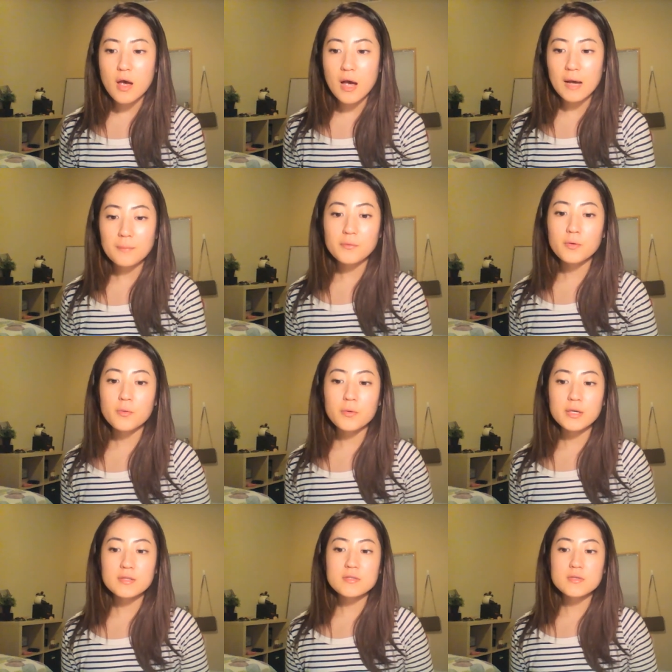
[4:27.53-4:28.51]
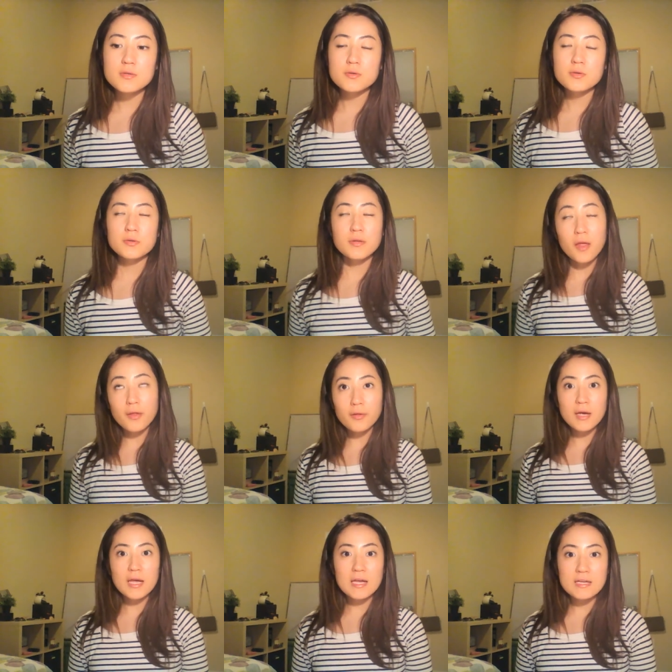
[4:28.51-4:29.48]
I'm going to tell
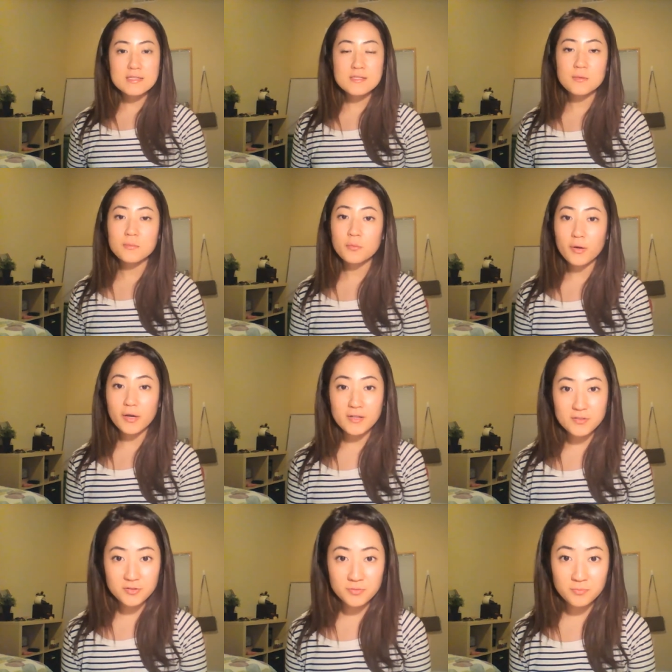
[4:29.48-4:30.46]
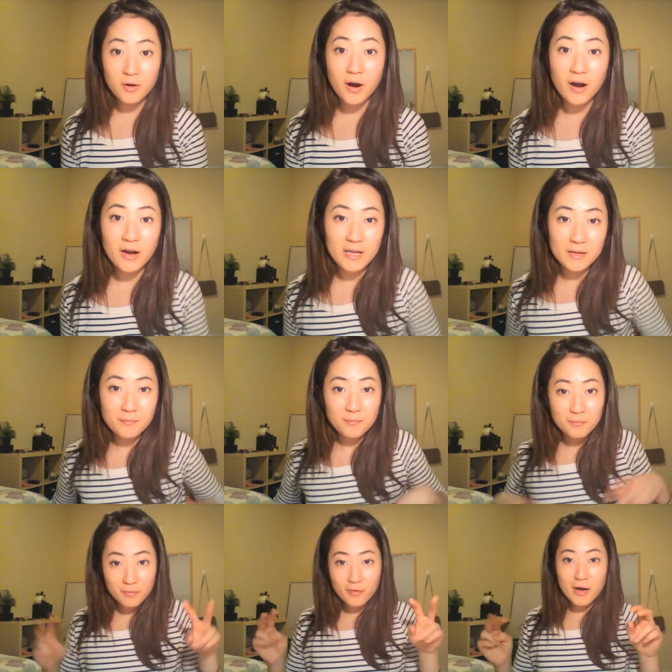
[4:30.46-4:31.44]
you guys some ways you can
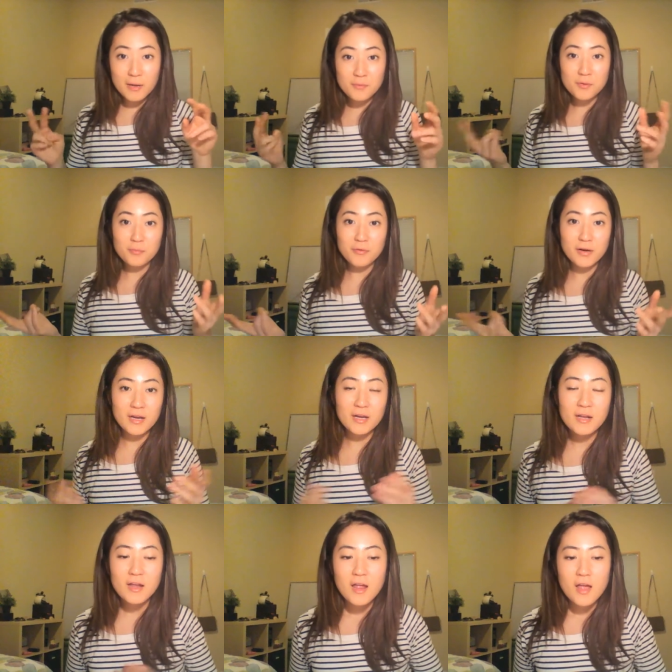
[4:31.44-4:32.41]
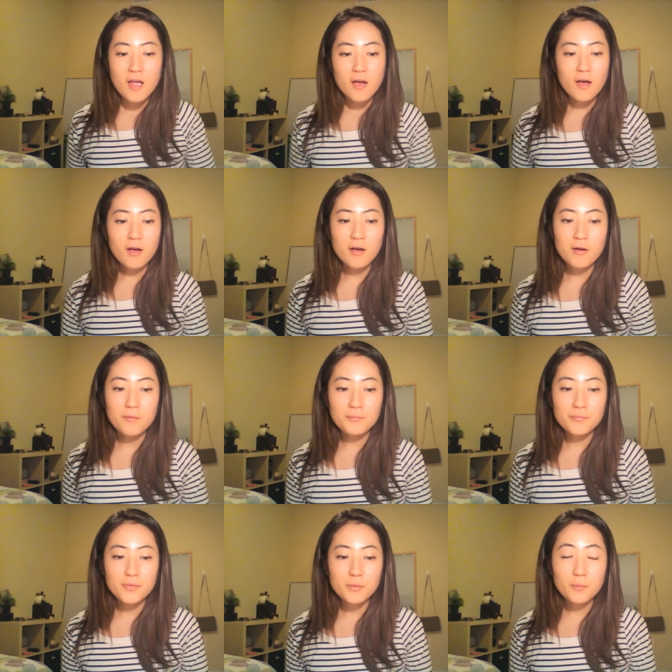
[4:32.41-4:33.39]
prime your brain.
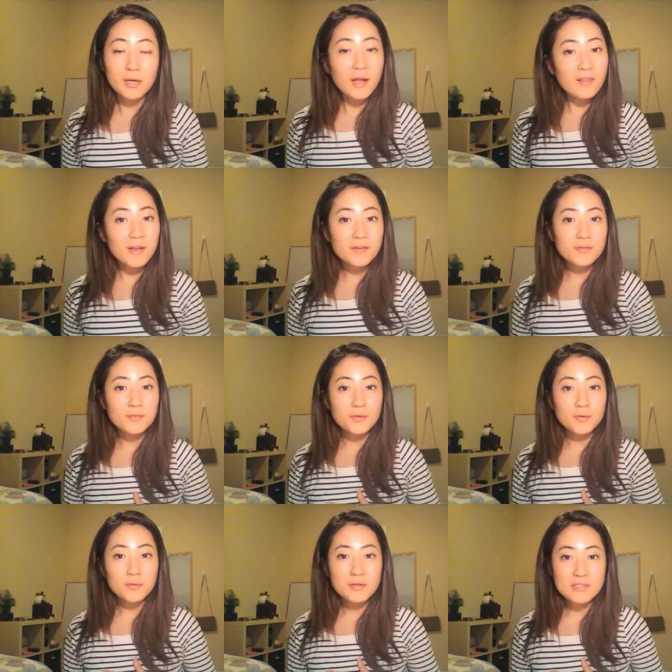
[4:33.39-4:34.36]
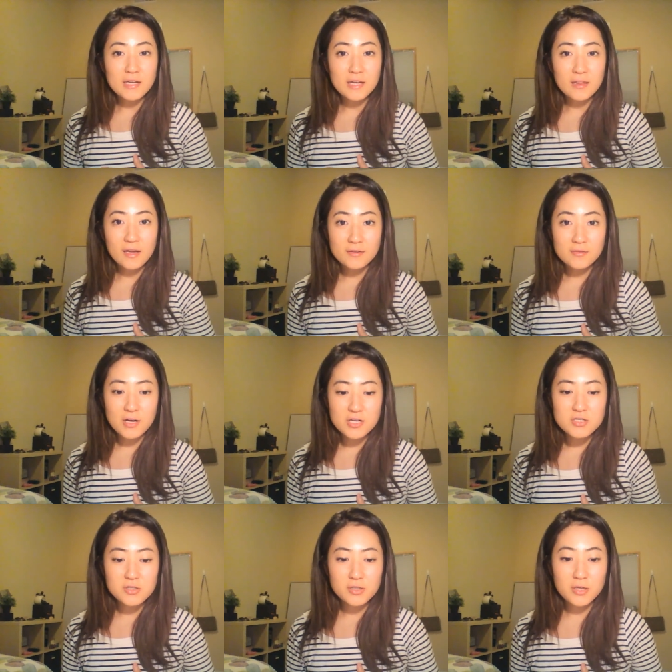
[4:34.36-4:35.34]
What I like to do is I like to
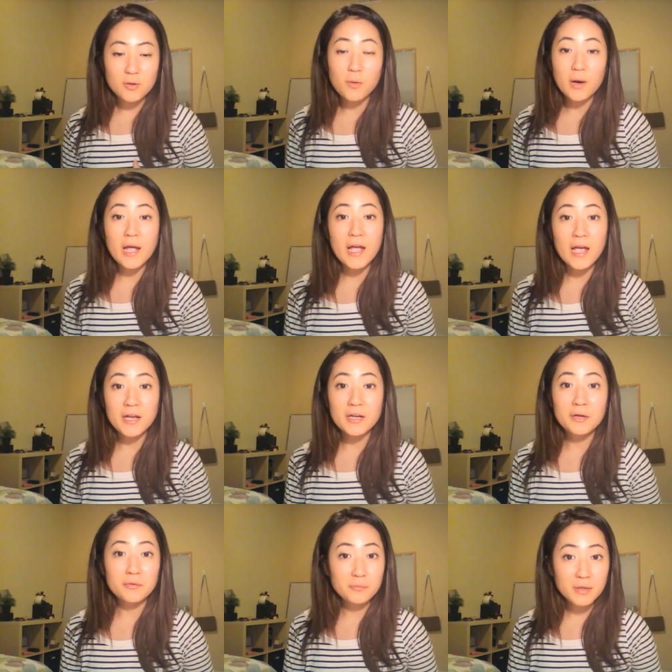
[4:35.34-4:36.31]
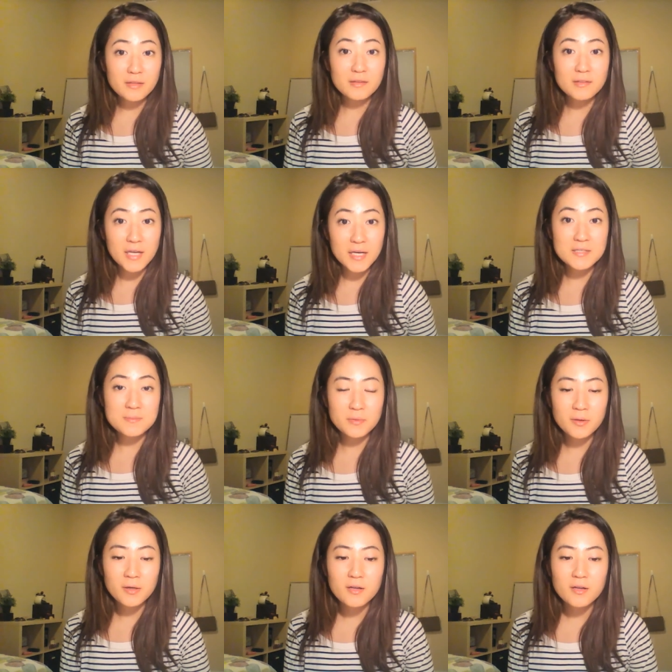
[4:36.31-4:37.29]
actually go ahead and read the
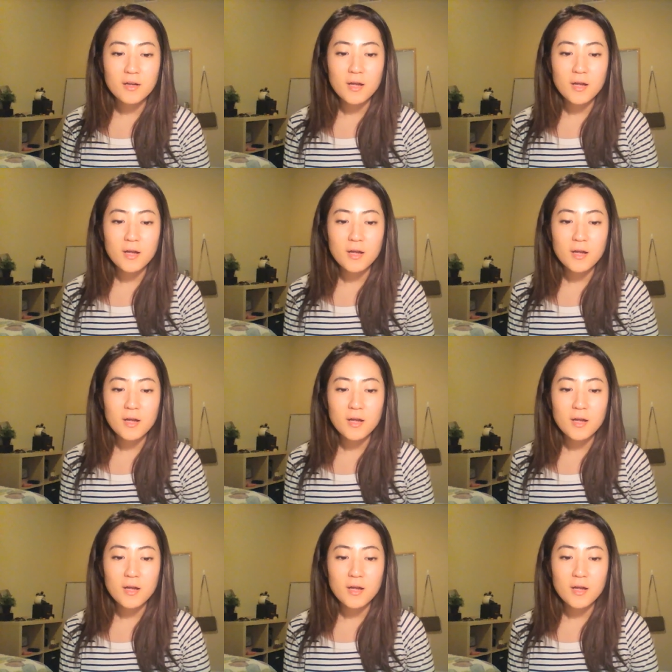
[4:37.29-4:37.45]
textbook.